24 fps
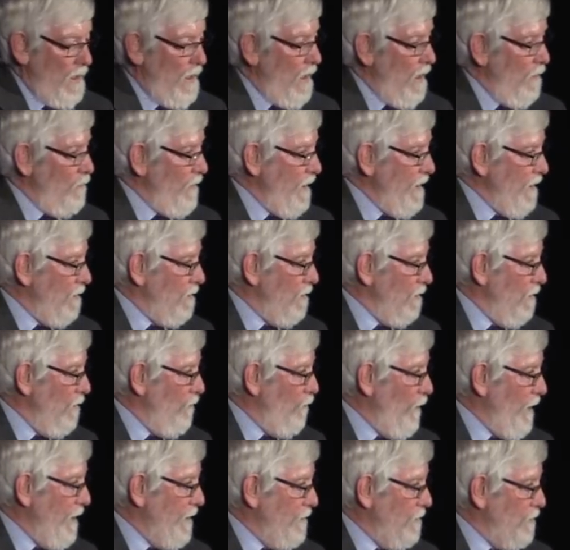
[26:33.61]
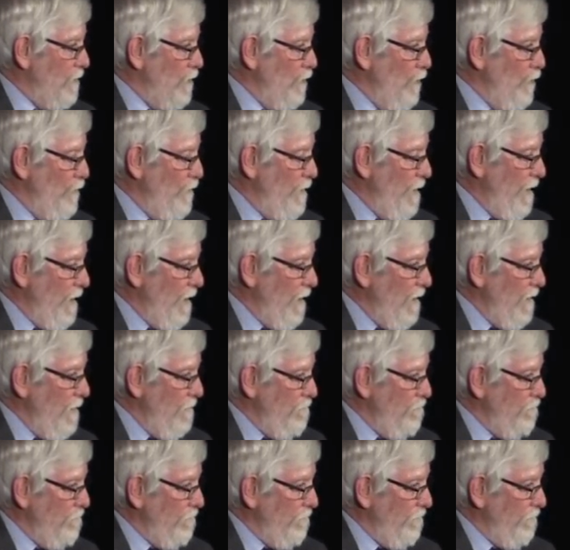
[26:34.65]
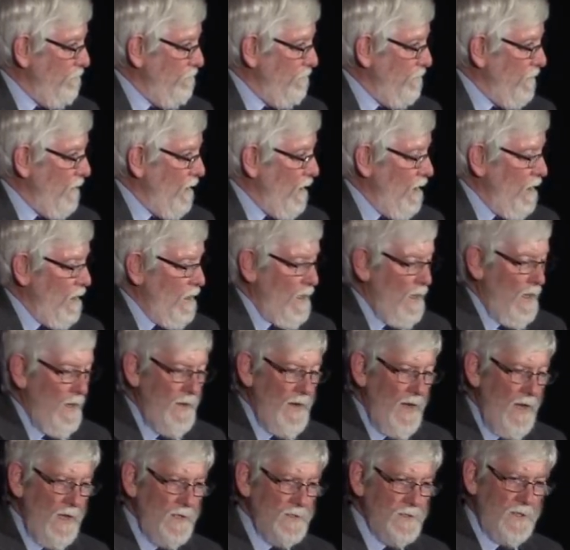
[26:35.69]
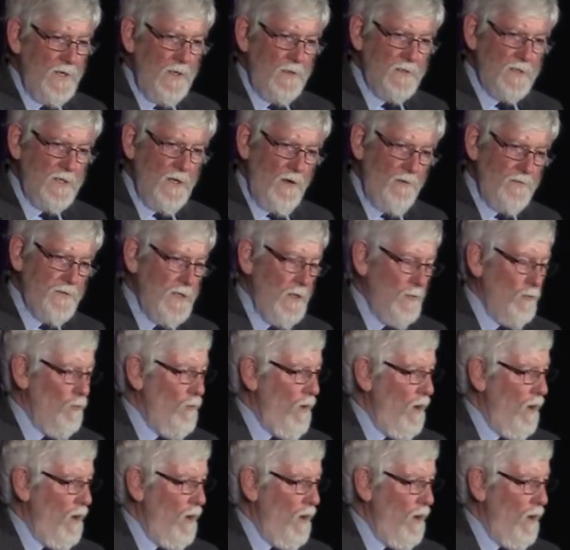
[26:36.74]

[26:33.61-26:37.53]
a wrinkle of width 2b, and ask ourselves at